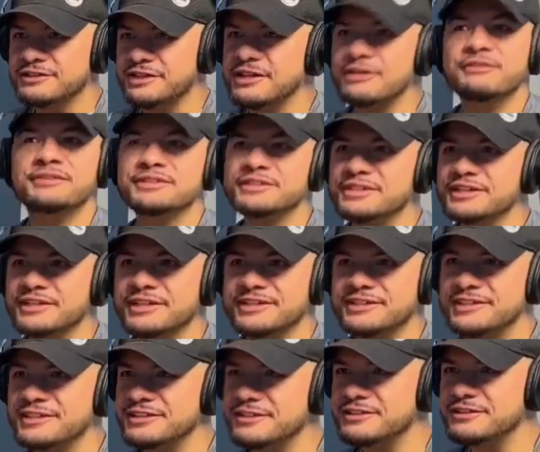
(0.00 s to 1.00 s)
they don't want you to cut
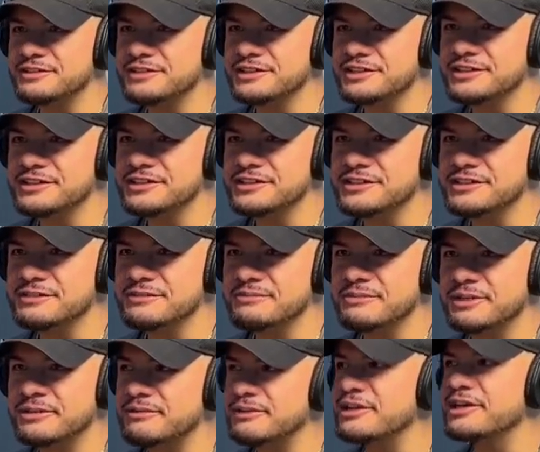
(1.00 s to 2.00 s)
down trees.
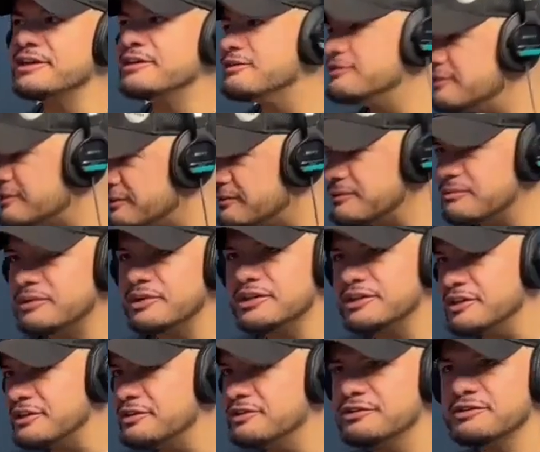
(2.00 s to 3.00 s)
But I mean, how can we bring
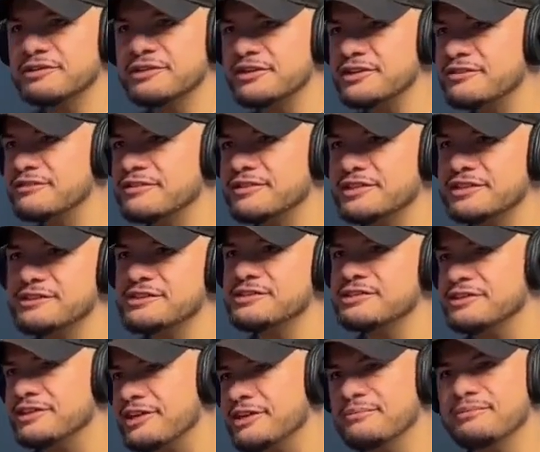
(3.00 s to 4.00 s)
the new stuff in? So
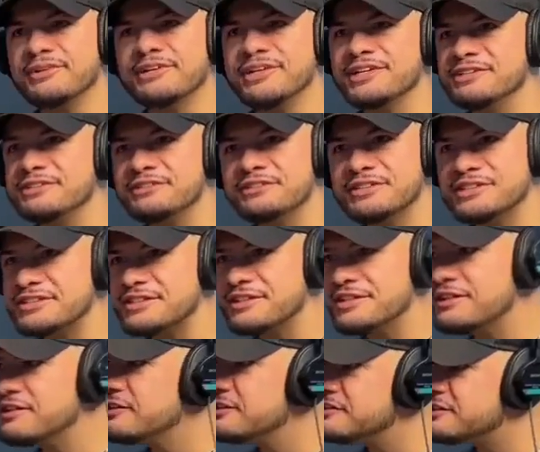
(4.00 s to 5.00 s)
you got to plant trees Correct. here.